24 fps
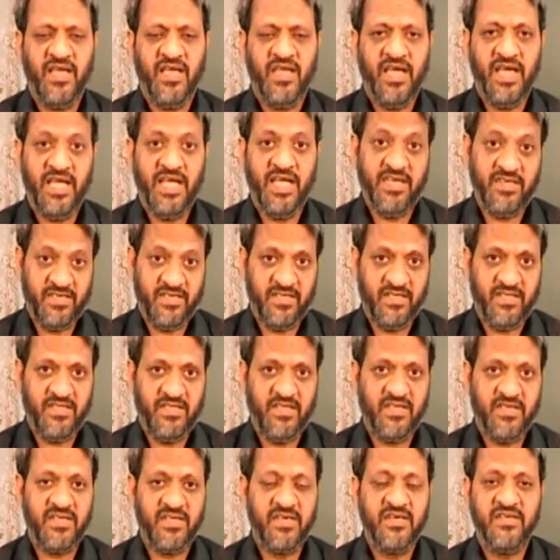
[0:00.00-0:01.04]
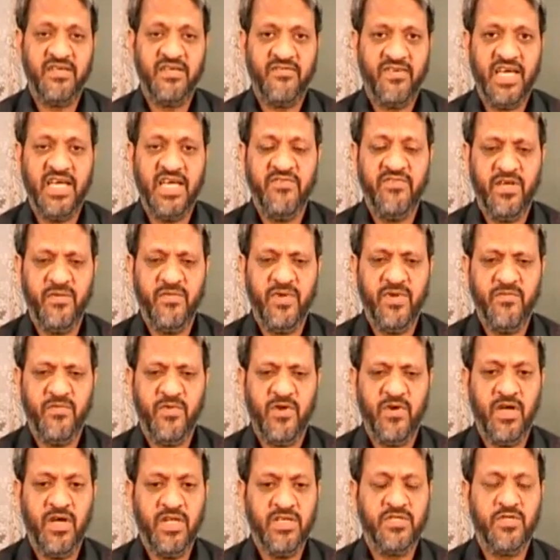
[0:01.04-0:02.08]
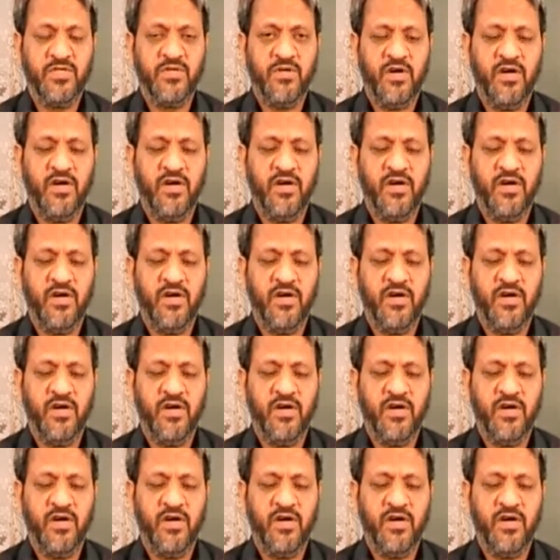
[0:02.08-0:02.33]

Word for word: And the 35 mm also